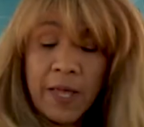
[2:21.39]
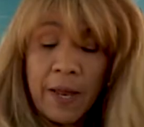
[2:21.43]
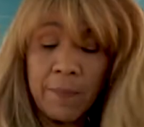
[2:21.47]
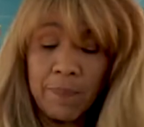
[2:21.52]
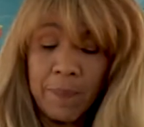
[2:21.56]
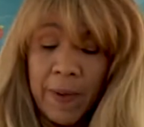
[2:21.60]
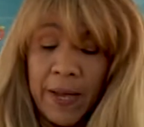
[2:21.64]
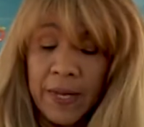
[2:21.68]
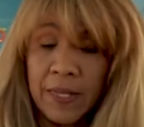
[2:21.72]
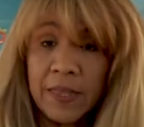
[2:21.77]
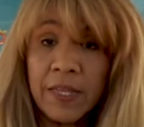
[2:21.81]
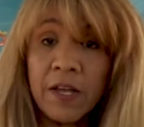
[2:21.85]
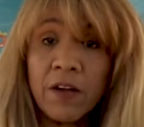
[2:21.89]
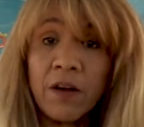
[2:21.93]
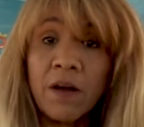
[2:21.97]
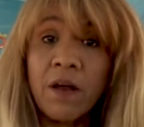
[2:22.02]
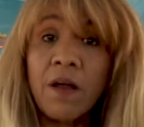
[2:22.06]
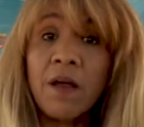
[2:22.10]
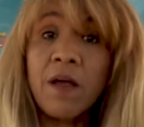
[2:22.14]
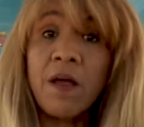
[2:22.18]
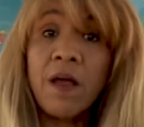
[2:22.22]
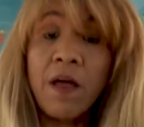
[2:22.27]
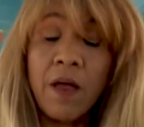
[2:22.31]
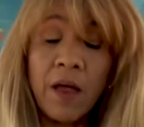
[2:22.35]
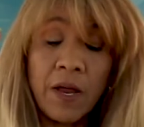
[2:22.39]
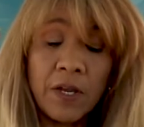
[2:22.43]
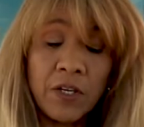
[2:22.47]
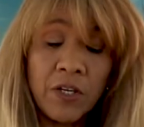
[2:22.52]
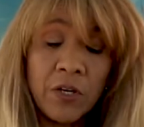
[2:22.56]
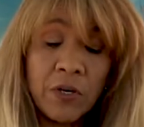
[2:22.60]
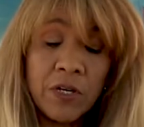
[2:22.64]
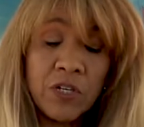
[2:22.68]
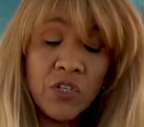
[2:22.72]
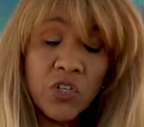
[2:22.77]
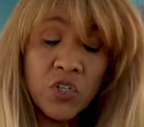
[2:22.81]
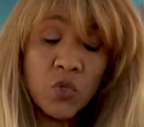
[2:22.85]
that back there. You
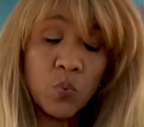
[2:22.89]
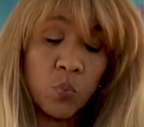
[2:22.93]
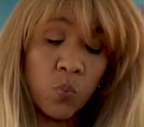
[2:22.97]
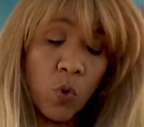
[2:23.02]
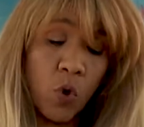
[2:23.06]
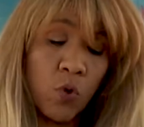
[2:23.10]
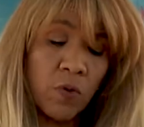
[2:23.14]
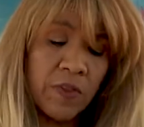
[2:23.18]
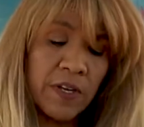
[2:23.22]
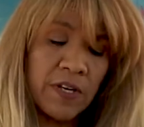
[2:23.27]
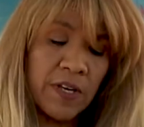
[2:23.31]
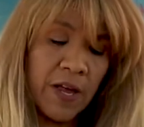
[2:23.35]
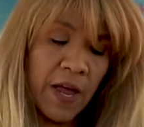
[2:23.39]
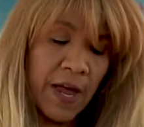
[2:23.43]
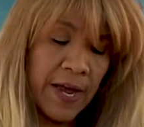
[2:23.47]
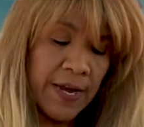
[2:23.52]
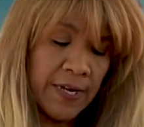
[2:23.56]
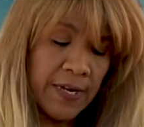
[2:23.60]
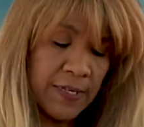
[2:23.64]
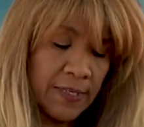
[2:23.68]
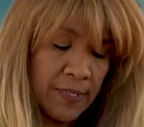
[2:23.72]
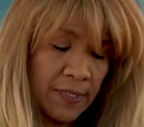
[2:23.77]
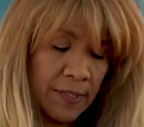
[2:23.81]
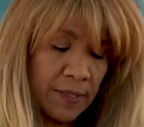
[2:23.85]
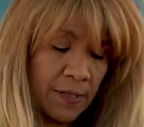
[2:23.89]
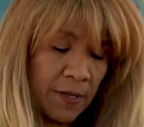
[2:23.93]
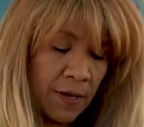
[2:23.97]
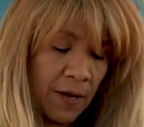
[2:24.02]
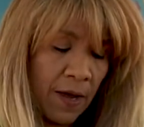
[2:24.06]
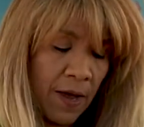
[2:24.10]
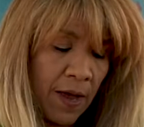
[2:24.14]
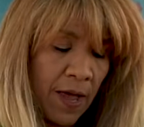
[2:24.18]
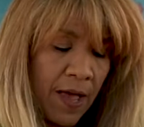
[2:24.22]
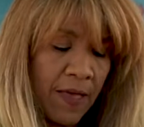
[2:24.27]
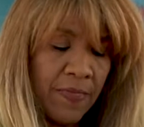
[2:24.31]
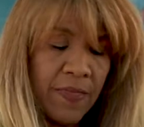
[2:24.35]
can just roll the dice,
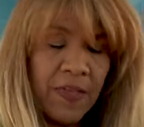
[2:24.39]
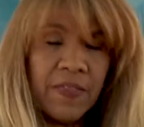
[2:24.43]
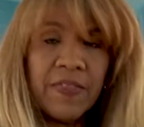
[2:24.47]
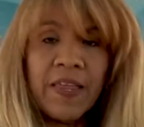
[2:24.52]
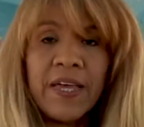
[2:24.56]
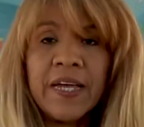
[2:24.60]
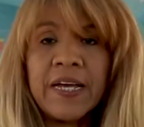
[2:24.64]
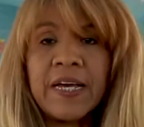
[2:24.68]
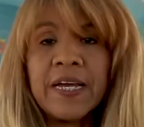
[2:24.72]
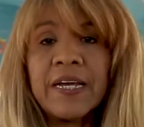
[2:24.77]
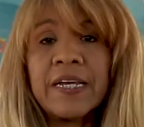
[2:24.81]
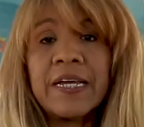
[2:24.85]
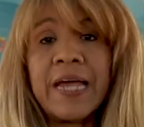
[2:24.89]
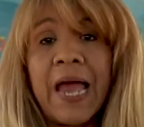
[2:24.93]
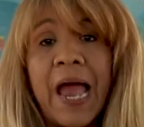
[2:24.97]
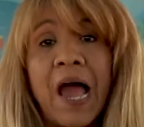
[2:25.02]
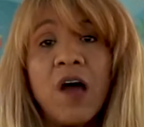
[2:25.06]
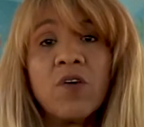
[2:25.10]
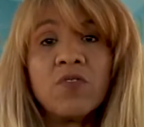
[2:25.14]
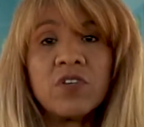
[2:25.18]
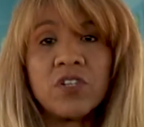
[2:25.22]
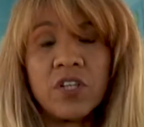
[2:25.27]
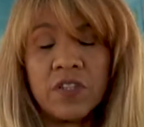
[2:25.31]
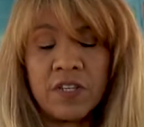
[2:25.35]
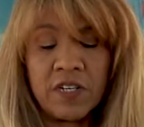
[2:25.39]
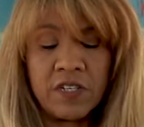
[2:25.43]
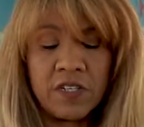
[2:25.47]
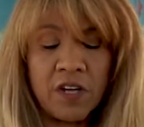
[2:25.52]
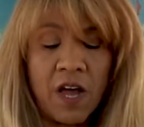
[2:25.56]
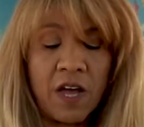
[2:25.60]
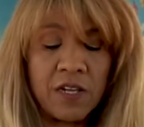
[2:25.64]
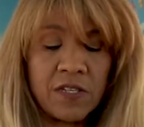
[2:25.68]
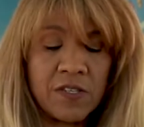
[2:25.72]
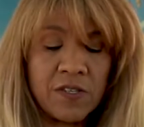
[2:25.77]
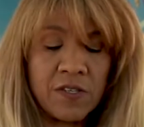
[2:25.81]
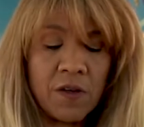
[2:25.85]
and then they can count the
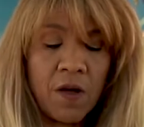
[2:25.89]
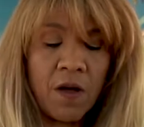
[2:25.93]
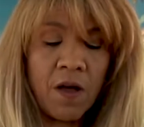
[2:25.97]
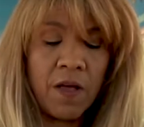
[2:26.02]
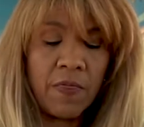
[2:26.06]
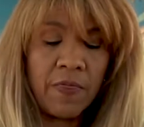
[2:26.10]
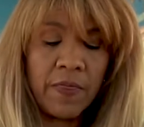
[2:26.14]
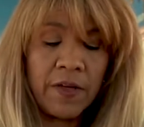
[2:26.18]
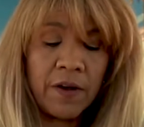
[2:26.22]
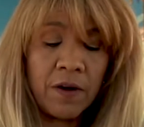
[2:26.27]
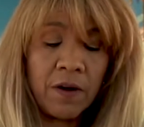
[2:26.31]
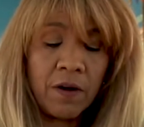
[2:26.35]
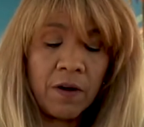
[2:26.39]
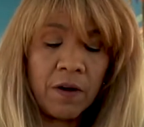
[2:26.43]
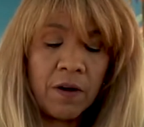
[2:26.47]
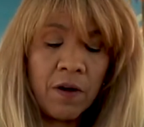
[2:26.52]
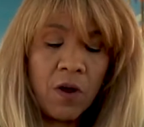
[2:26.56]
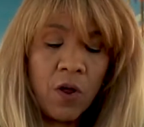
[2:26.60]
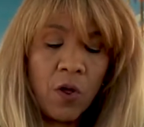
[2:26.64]
dots on there.